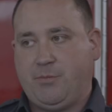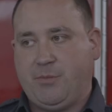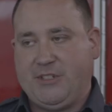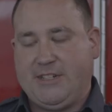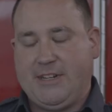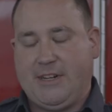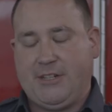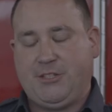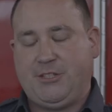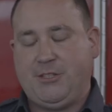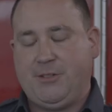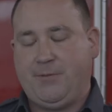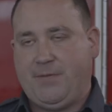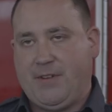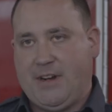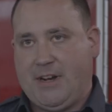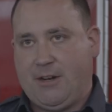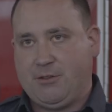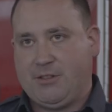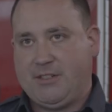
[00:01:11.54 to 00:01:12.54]
Battalion Chief
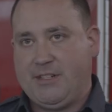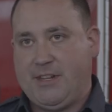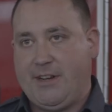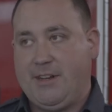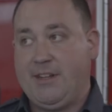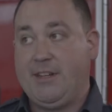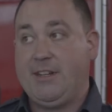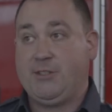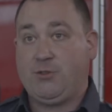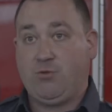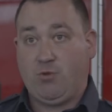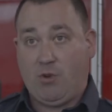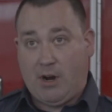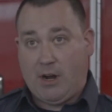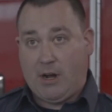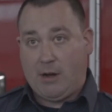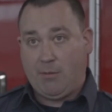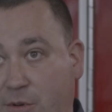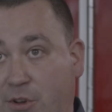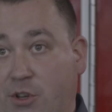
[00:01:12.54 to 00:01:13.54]
Fowl said, it's
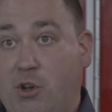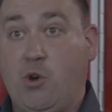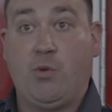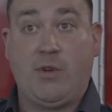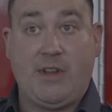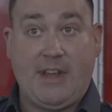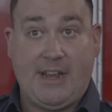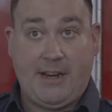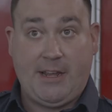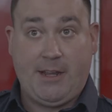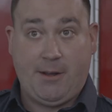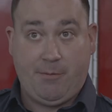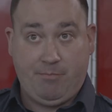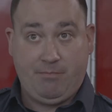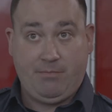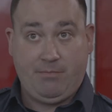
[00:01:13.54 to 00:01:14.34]
Rob, go get him.